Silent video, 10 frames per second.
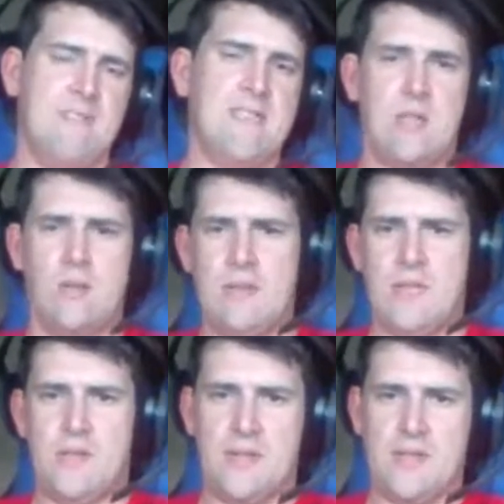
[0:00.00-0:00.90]
is going to be
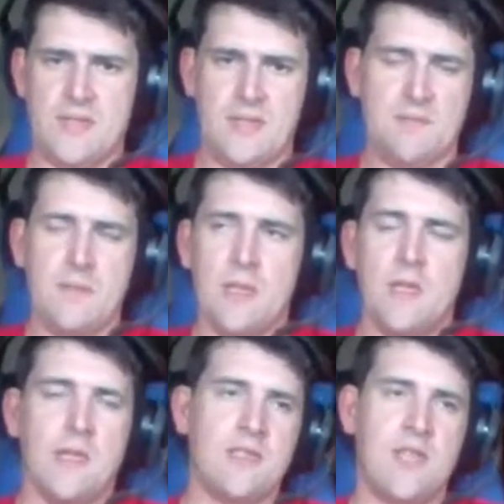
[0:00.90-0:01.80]
interesting.
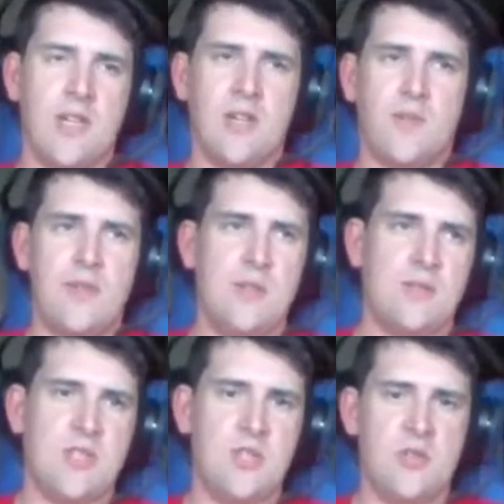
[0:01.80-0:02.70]
So if we
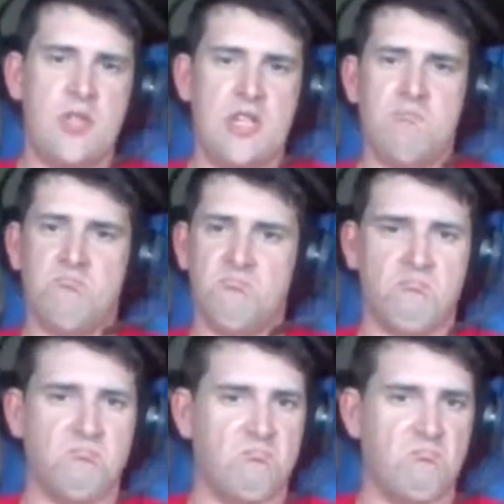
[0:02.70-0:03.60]
use 2G,
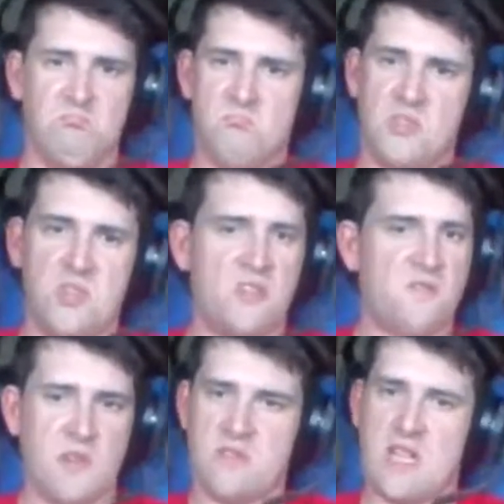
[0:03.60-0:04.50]
your
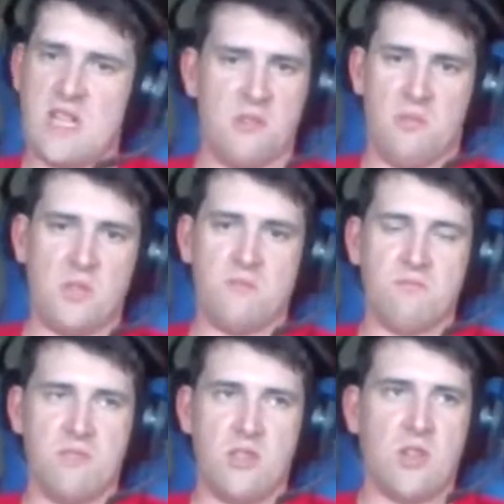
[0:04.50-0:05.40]
phone's not going to work.
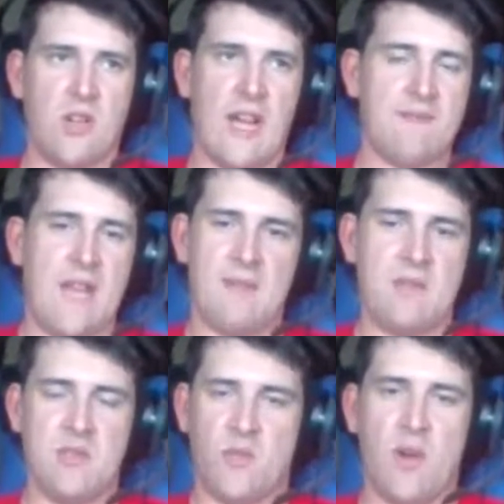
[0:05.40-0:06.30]
You're going to have to
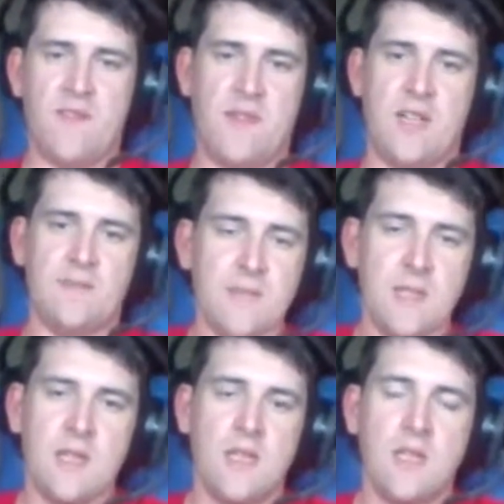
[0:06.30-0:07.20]
use Wi-Fi.
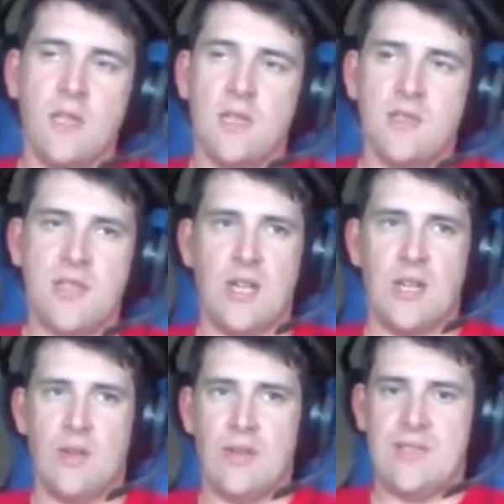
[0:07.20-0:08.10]

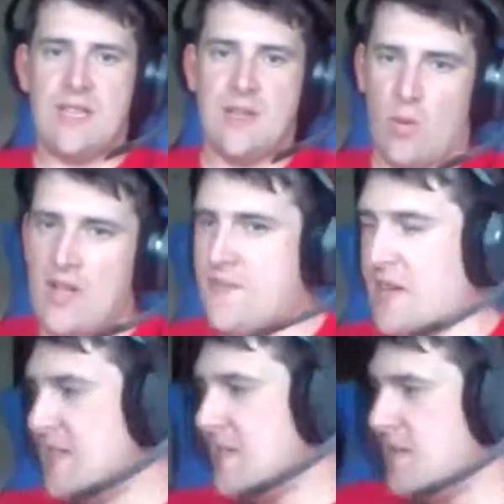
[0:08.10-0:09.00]
So, and then
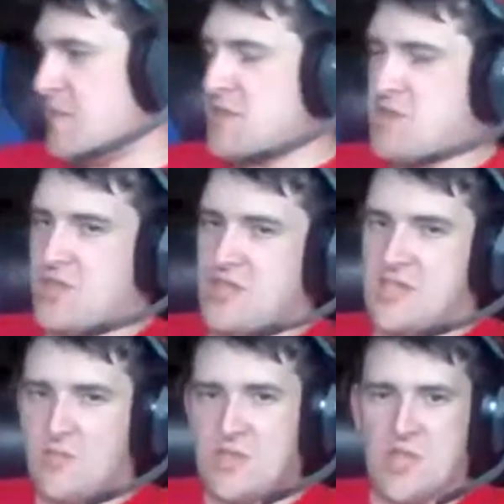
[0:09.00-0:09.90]
Wi-Fi eventually
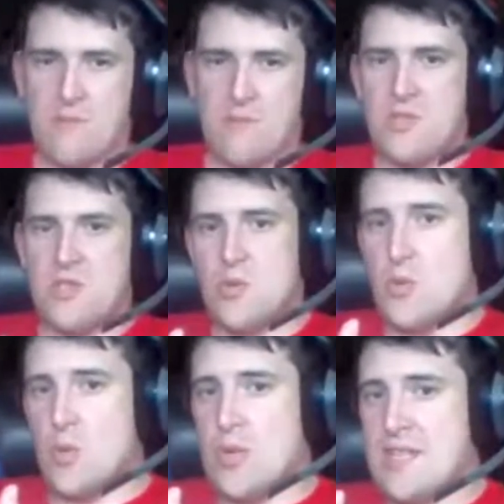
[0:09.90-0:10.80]
switch up
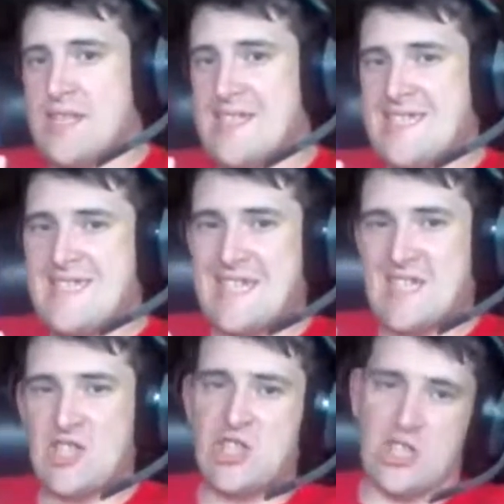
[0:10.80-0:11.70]
to
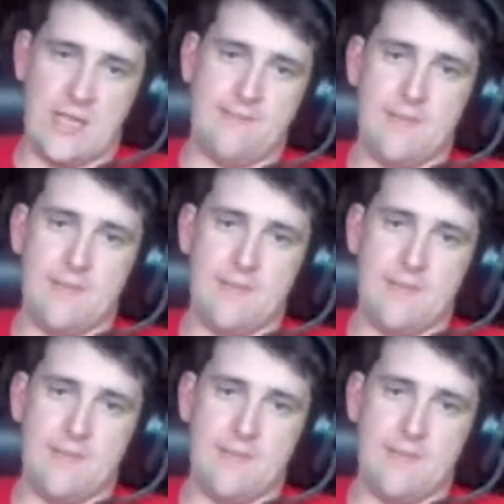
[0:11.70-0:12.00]
6G